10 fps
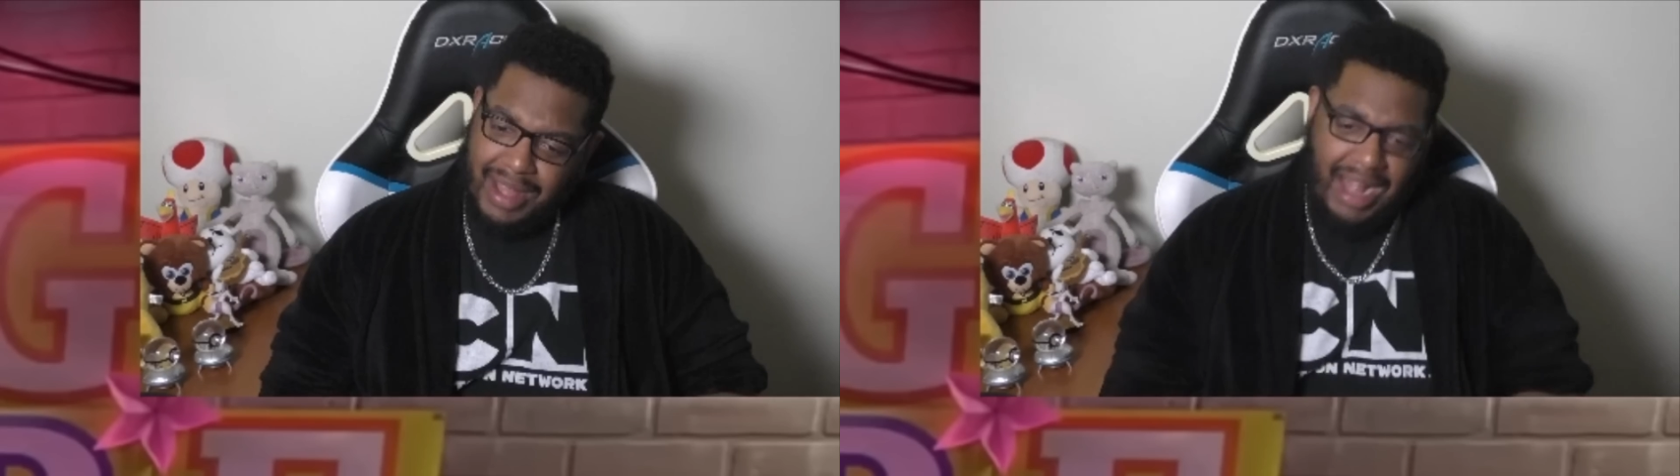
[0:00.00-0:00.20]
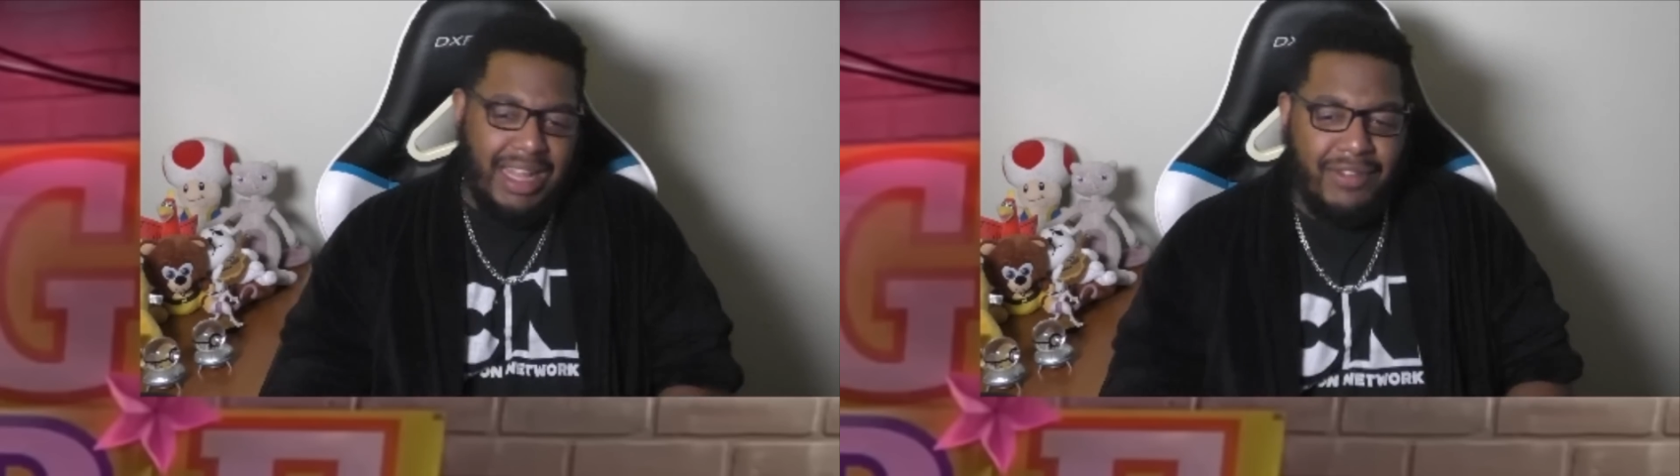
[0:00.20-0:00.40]

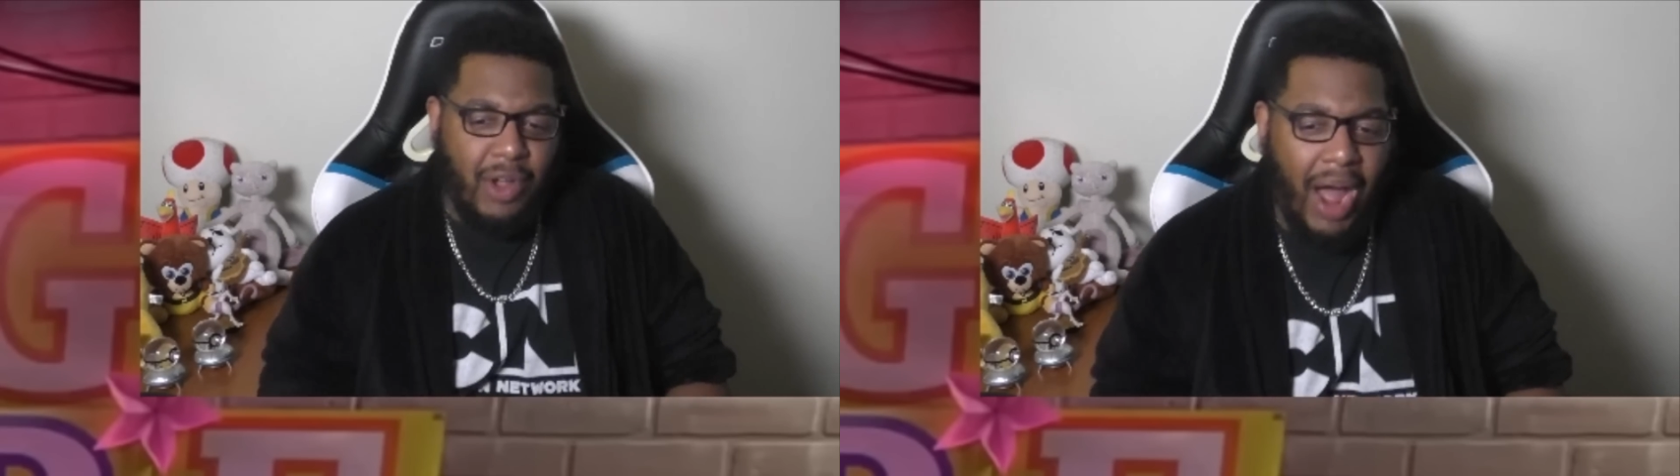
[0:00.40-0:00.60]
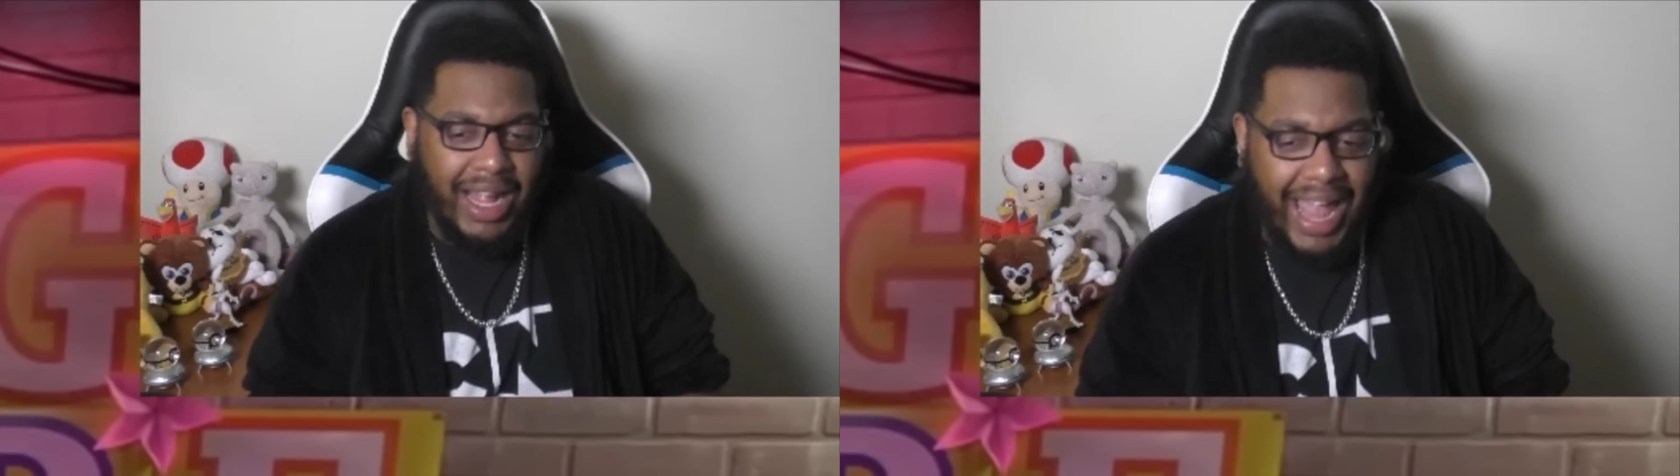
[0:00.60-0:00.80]
I don't even know
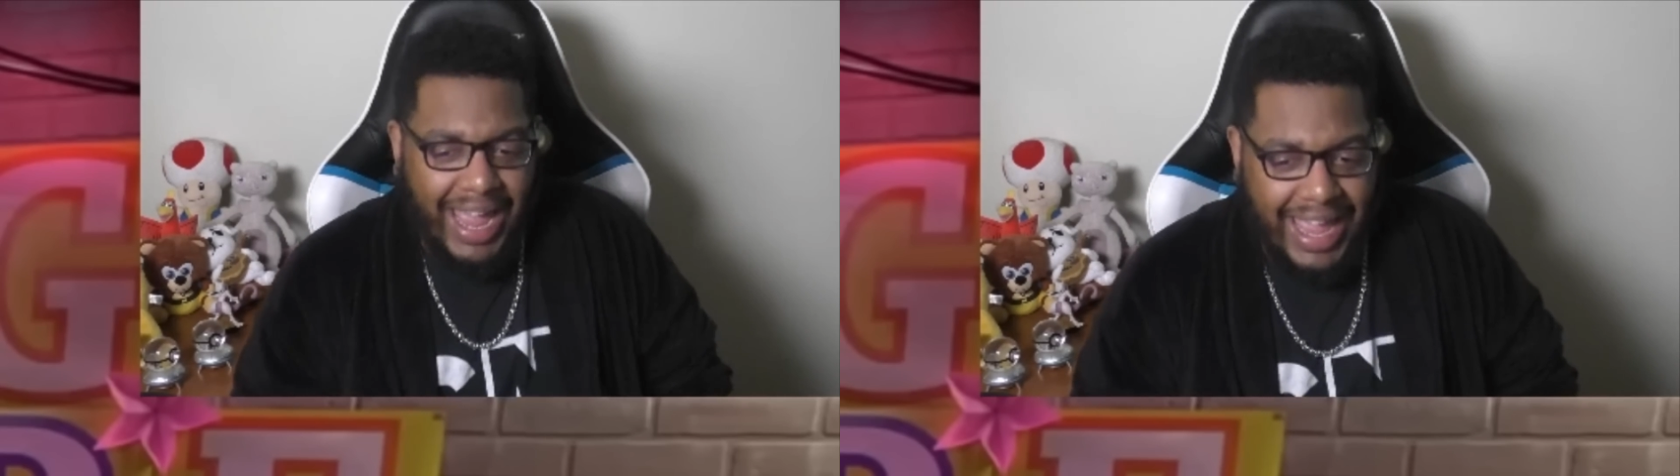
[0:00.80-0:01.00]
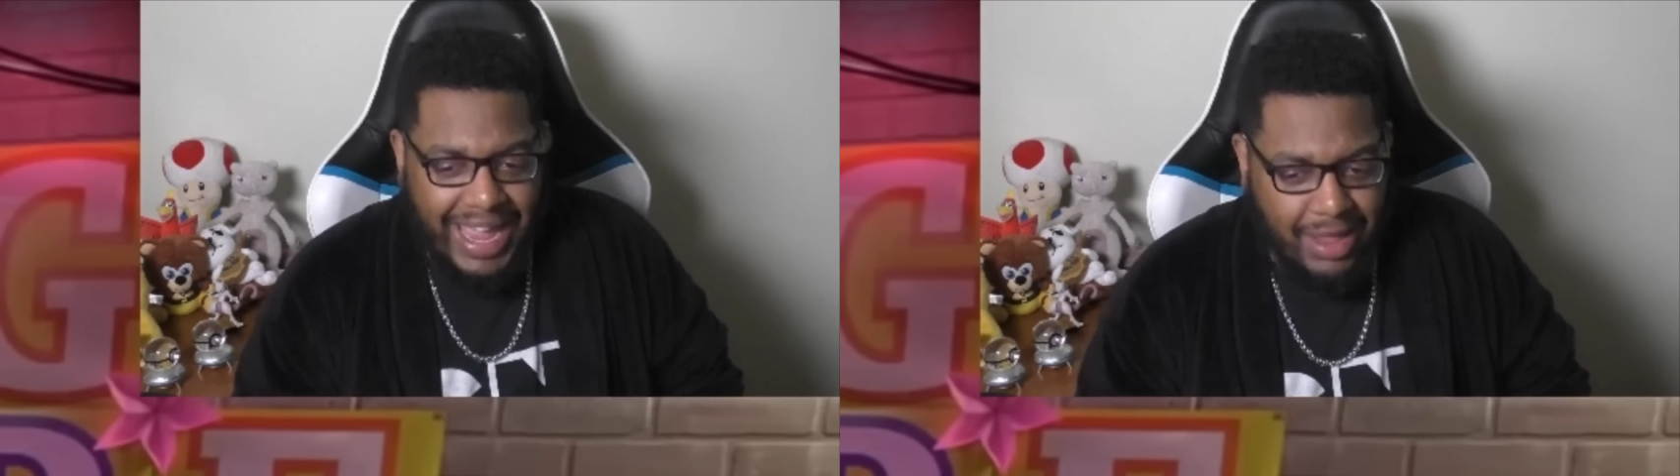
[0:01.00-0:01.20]
how
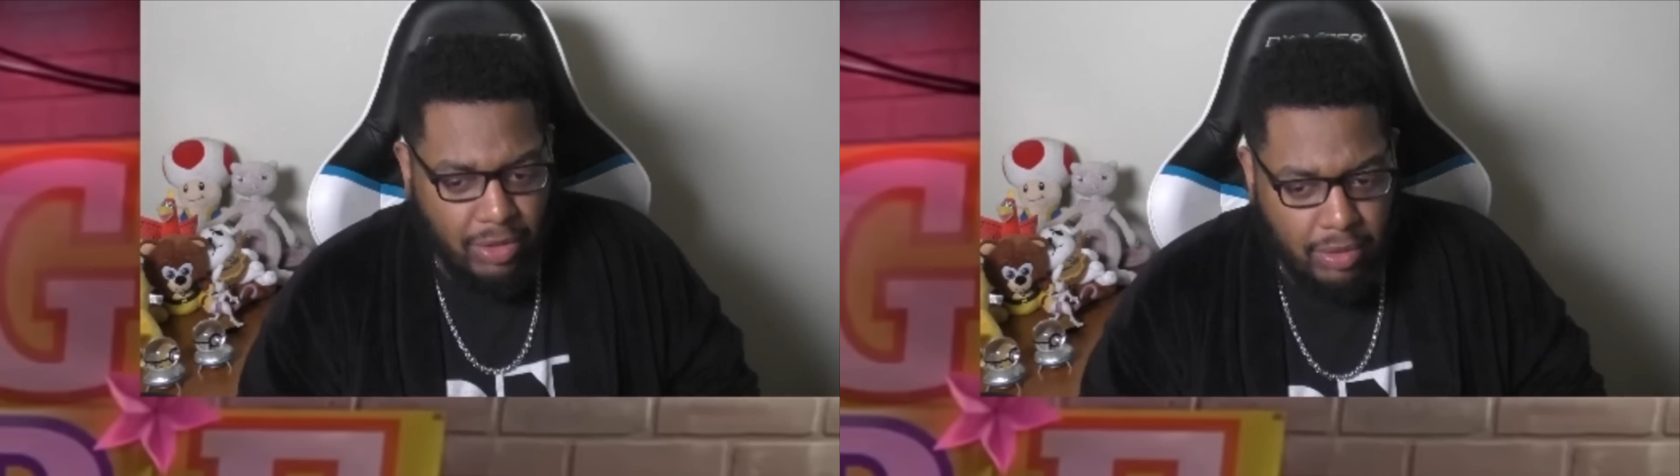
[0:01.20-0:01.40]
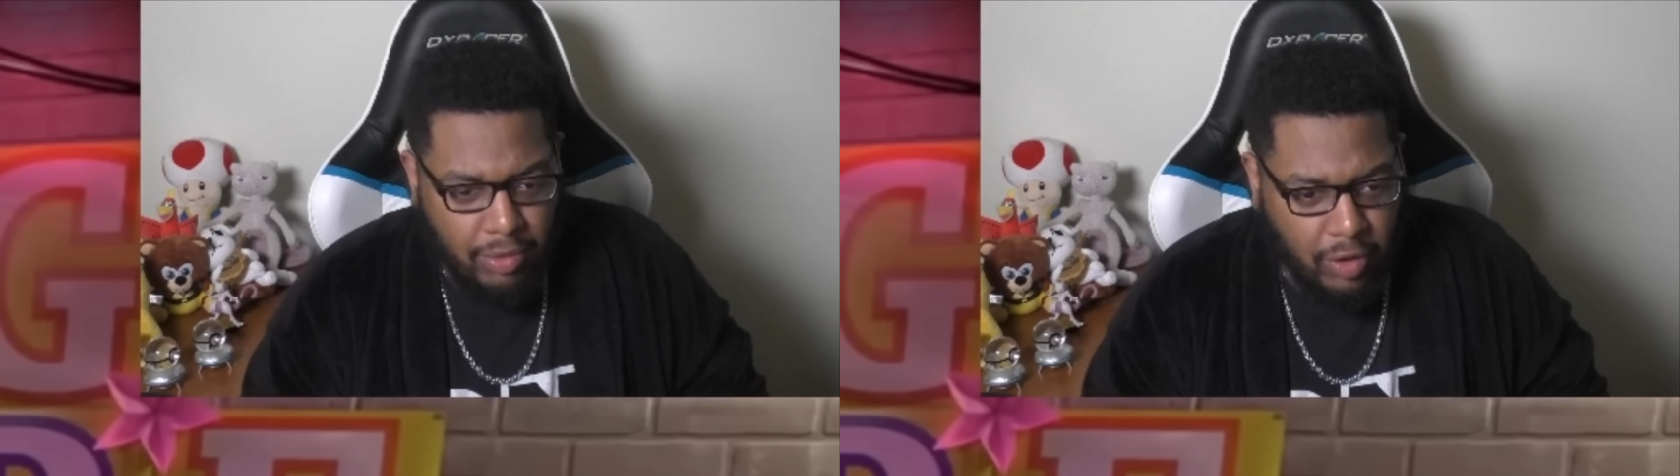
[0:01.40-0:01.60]
that hit,
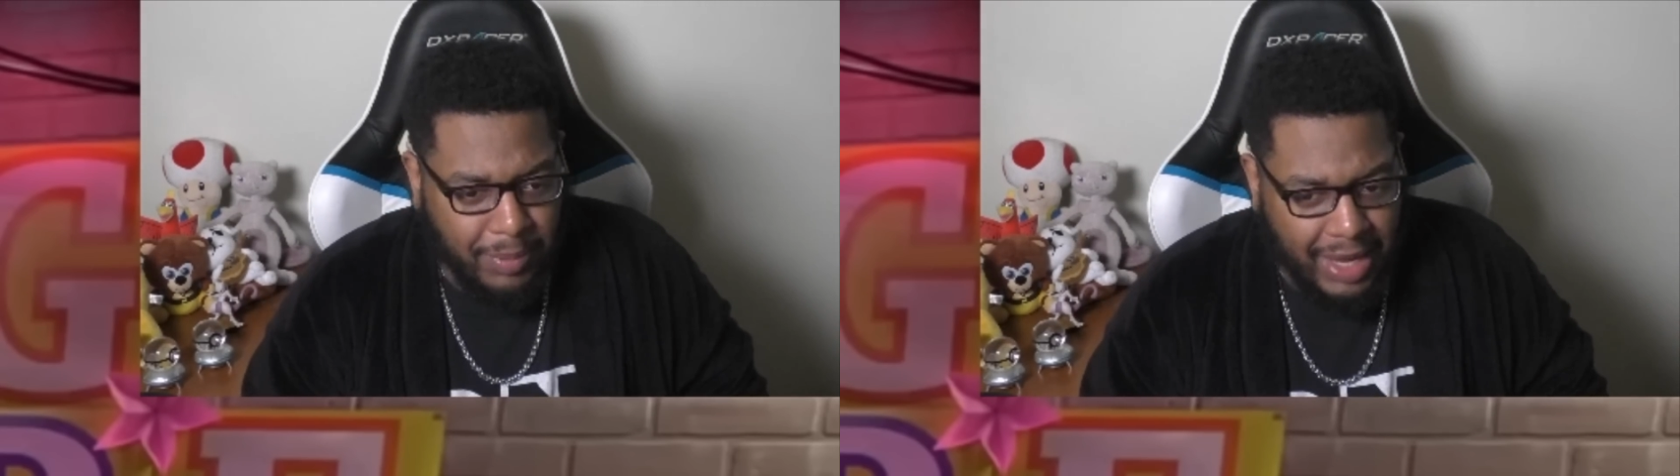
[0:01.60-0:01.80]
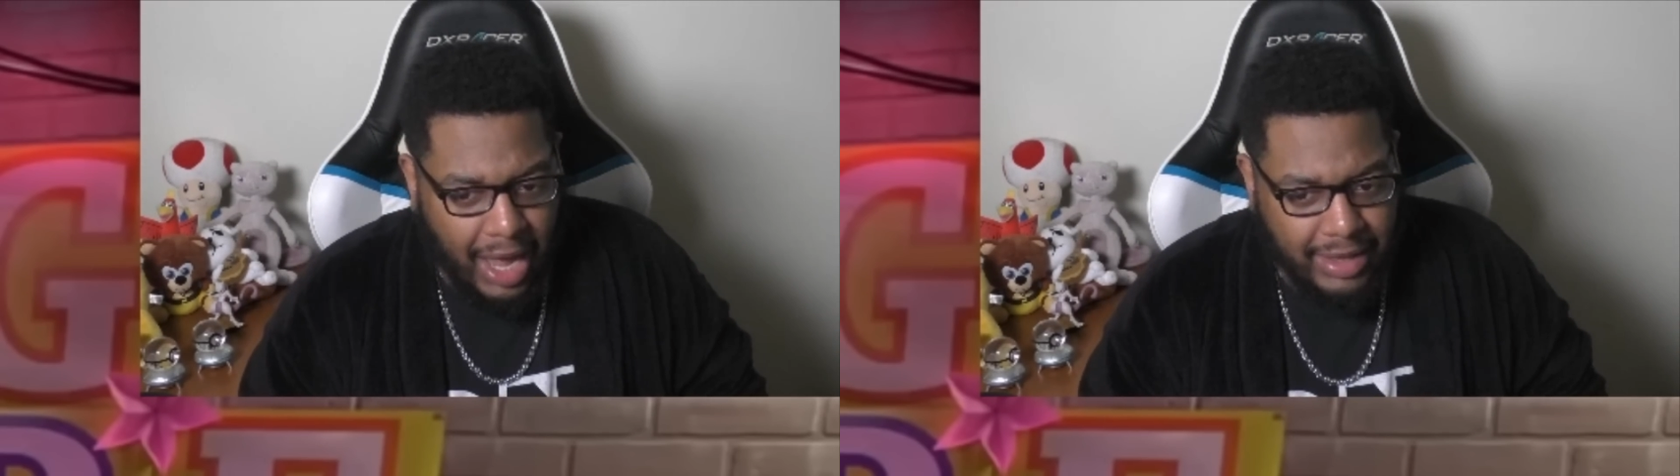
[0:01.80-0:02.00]
to
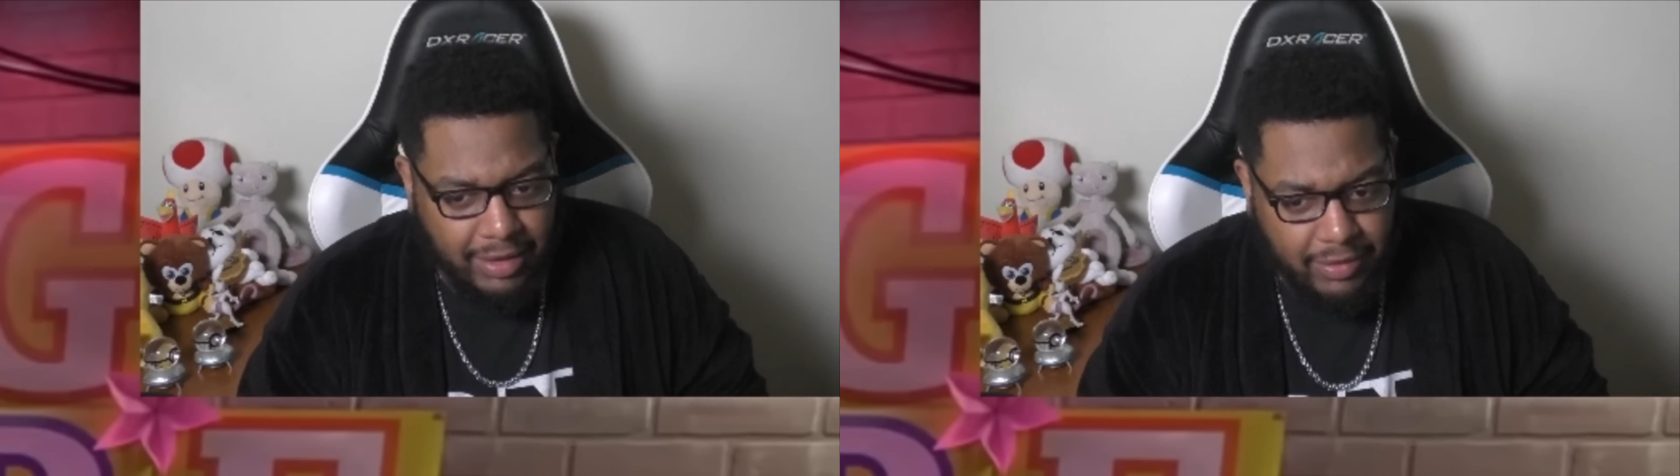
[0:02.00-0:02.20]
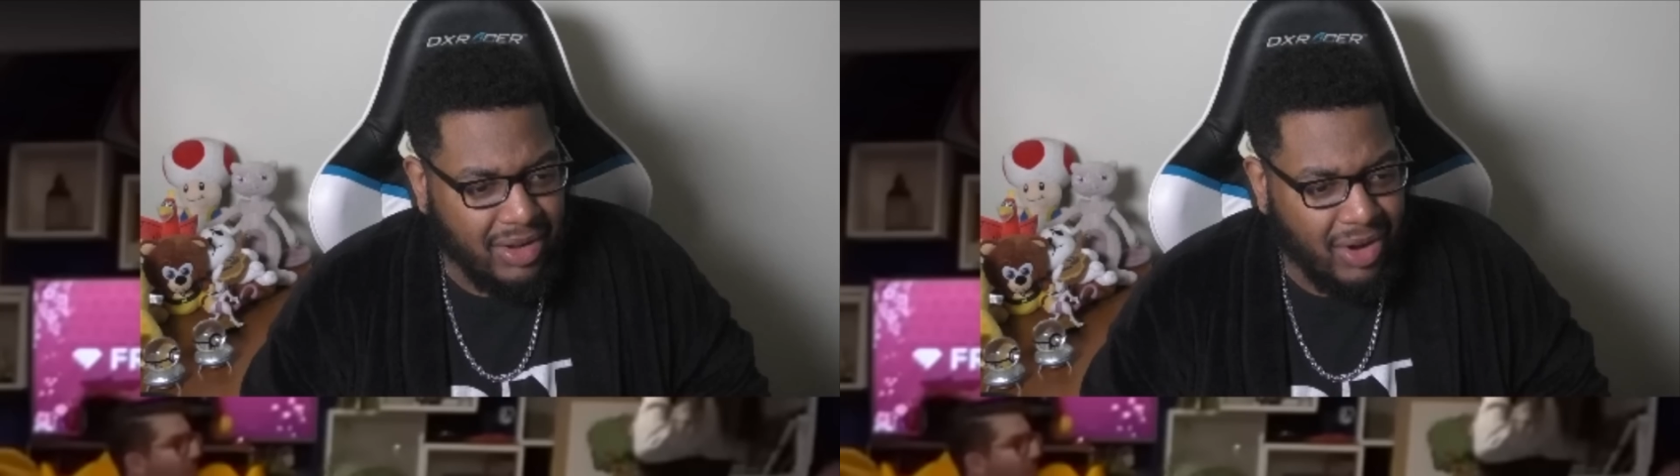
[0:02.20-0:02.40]
be honest.